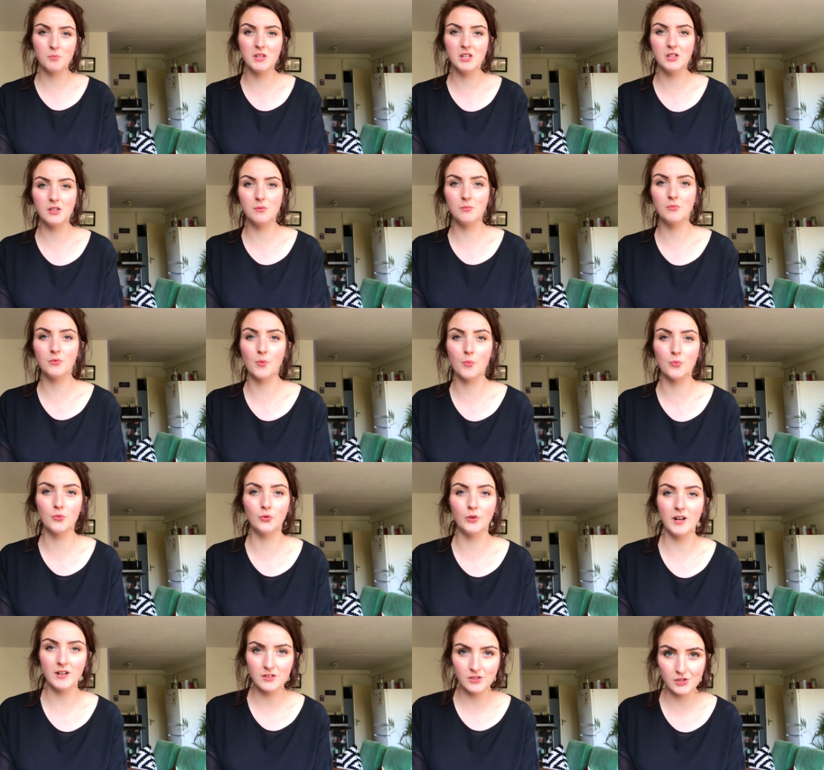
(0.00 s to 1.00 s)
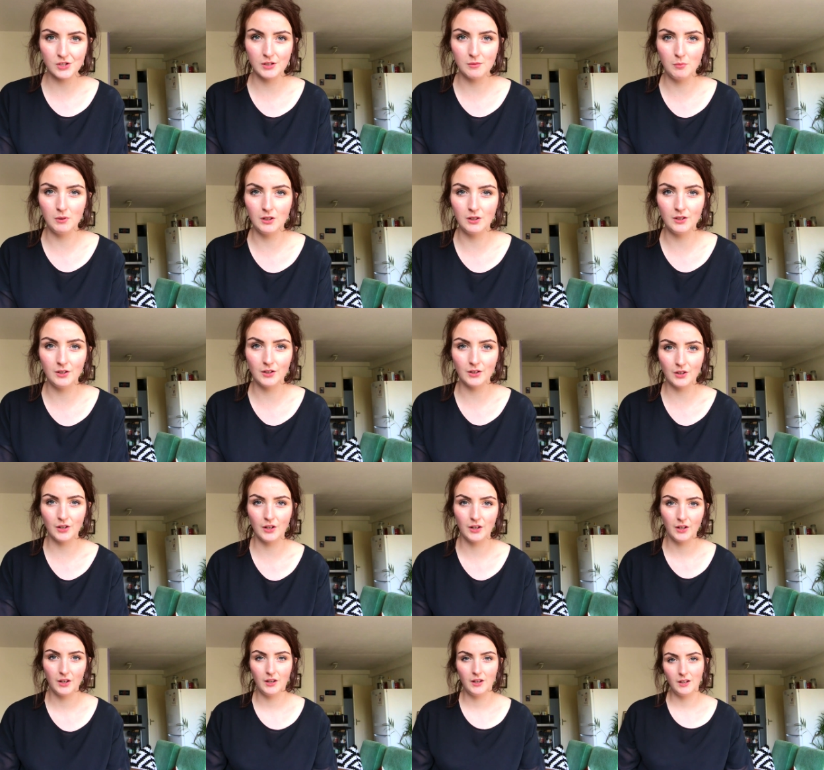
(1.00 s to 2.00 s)
me Kim from Fragrancy Blog,
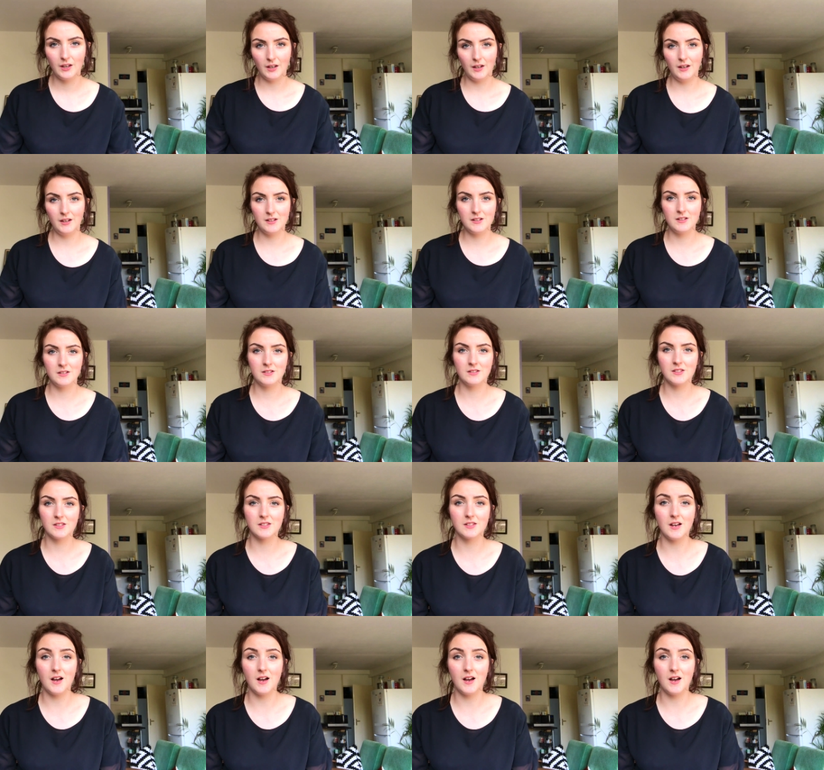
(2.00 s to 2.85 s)
and